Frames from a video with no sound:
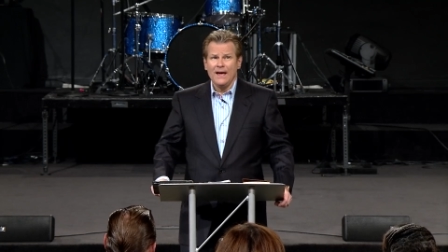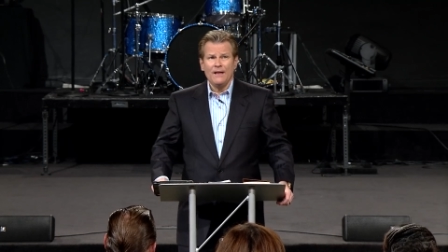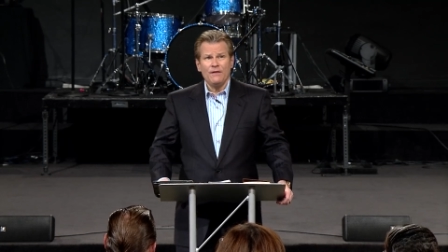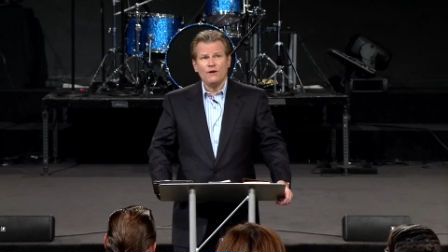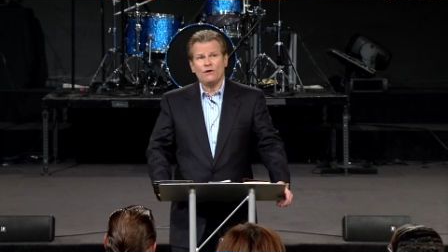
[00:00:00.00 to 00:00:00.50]

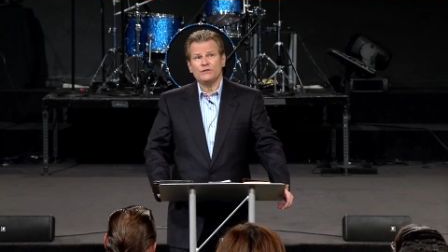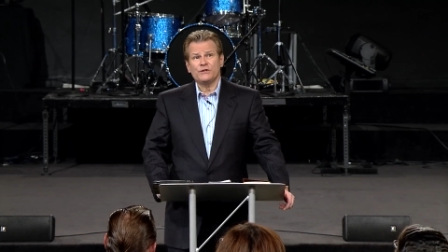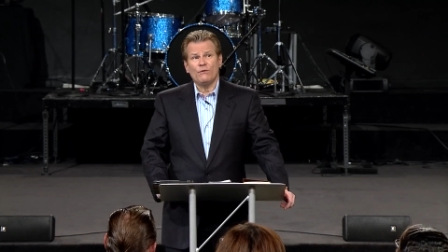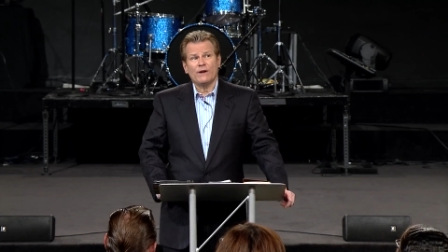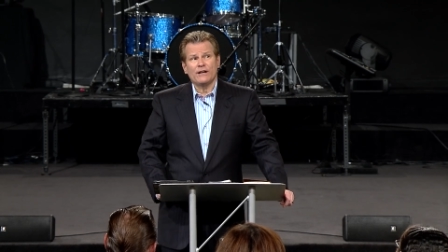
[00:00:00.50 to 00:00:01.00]
And then
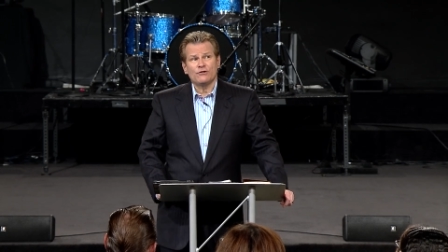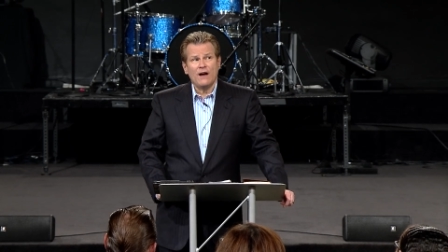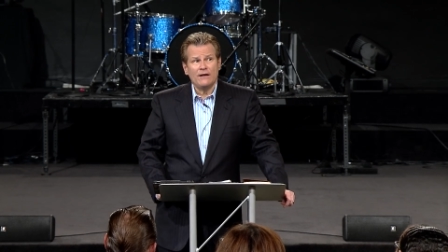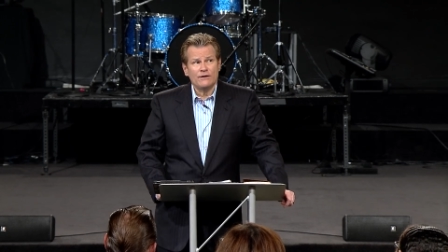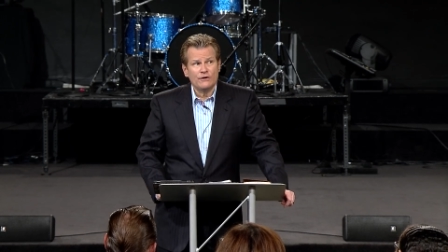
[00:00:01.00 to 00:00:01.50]
also, what I
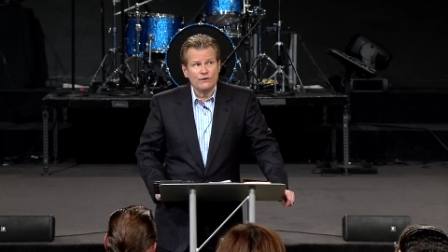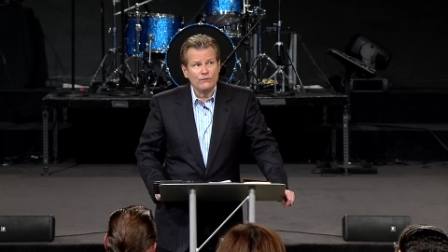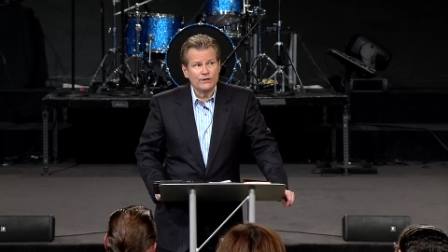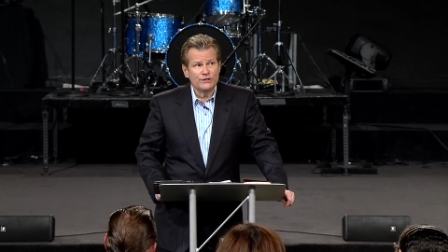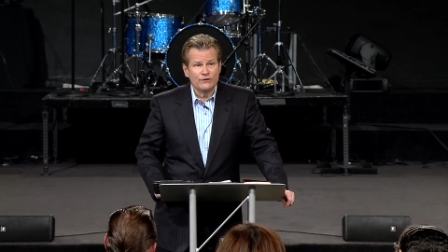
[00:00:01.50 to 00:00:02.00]
tried to do
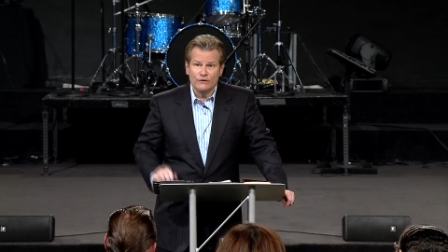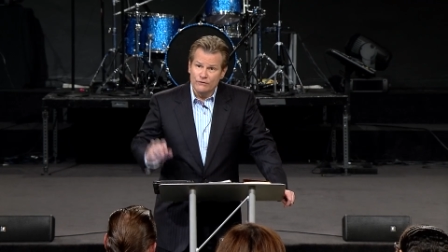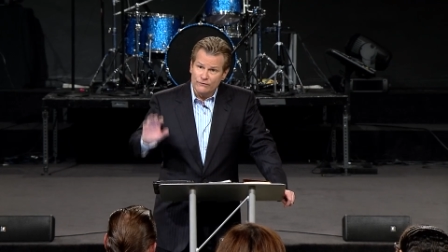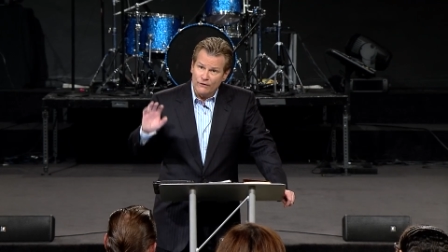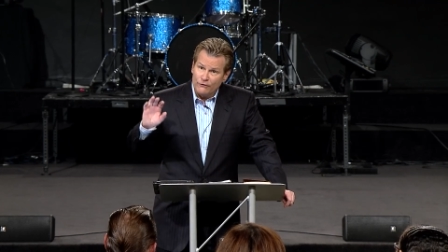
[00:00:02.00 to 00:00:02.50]
was
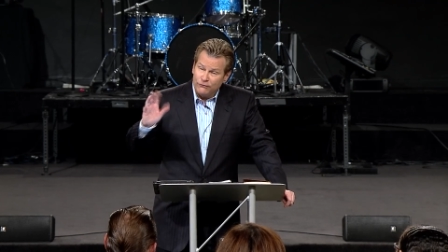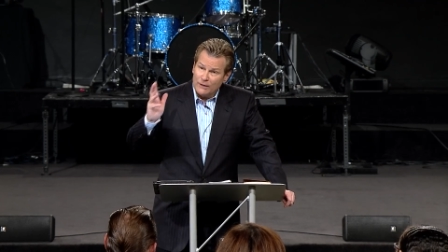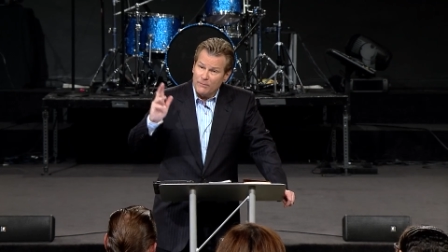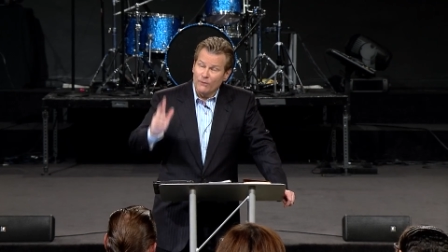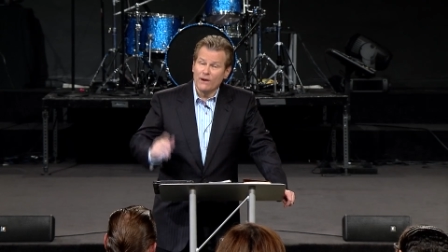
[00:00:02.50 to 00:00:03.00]
to
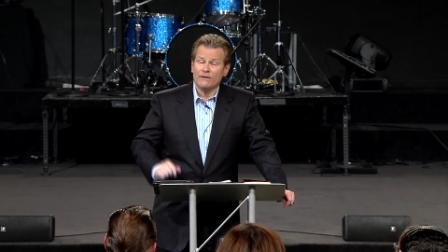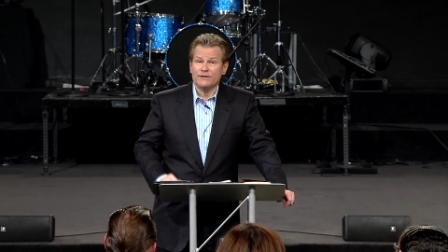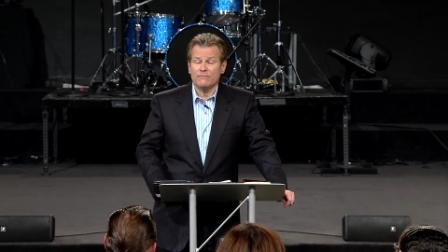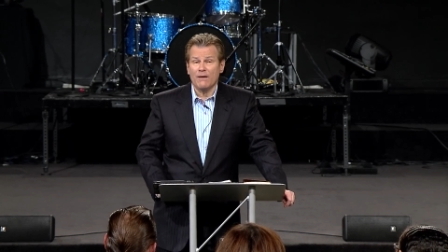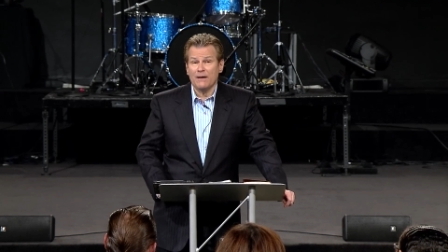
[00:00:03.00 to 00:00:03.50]
flip around
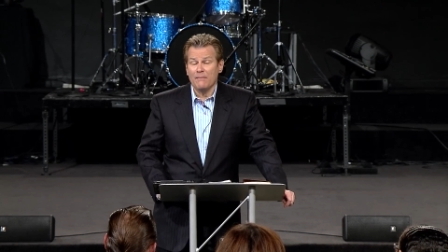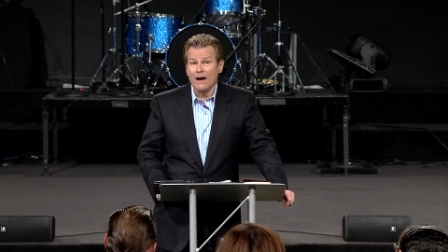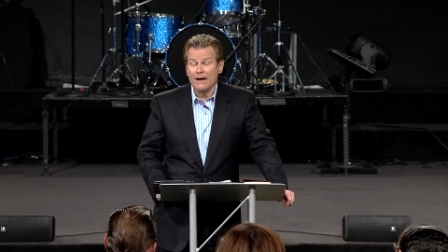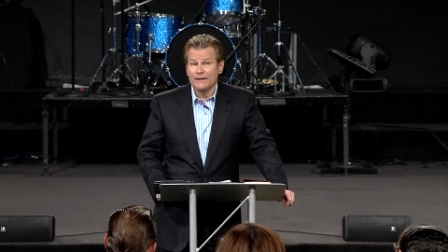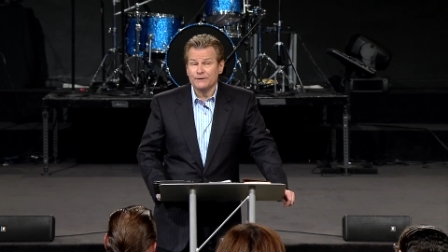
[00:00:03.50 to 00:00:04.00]
in my
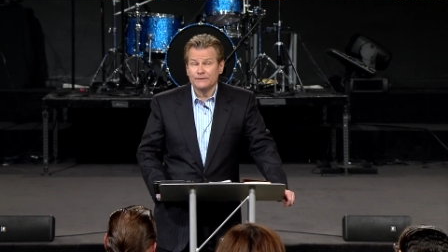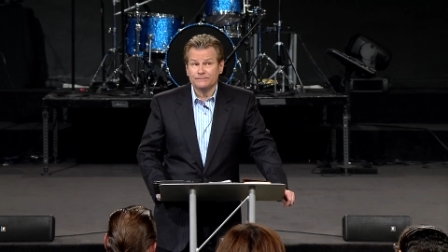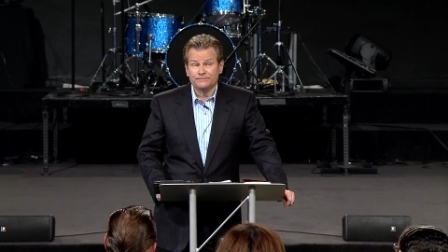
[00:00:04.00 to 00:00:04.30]
mind